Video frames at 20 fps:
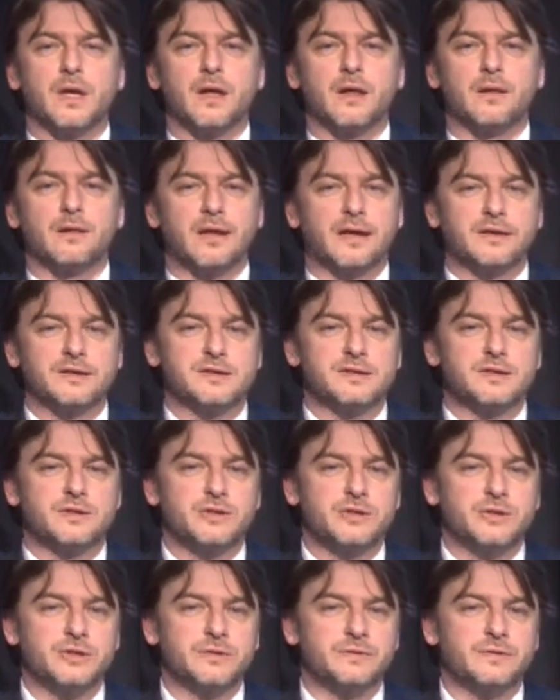Last
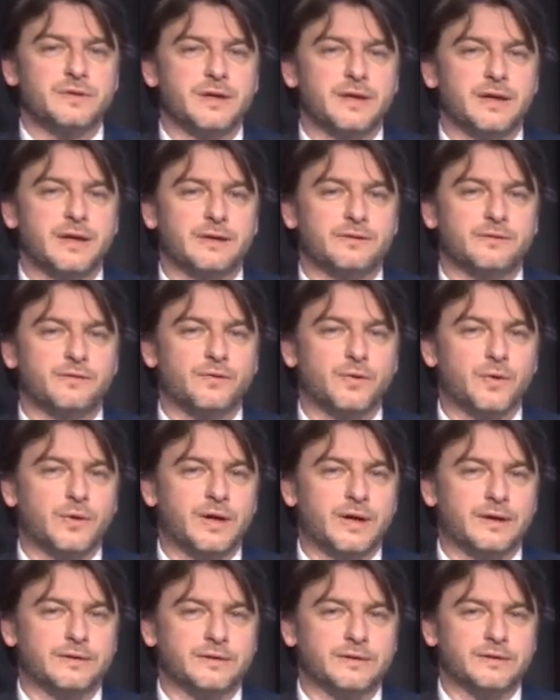year we had
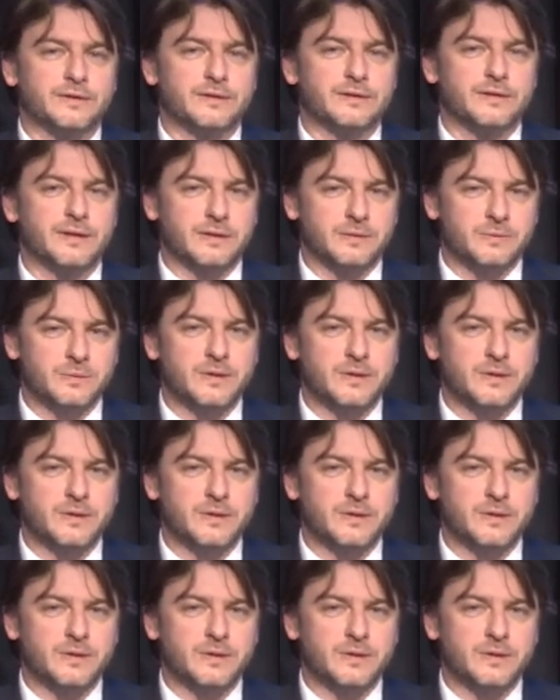410